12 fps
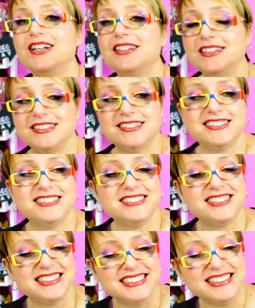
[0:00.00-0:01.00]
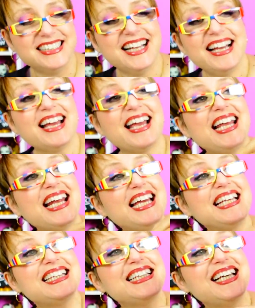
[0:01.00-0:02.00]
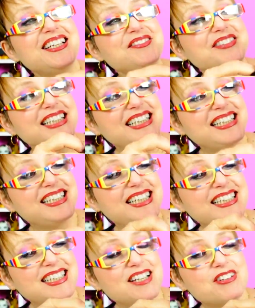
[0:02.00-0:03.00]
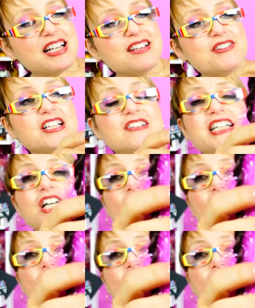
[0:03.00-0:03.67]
and I love it. I love it. I love it. I love it.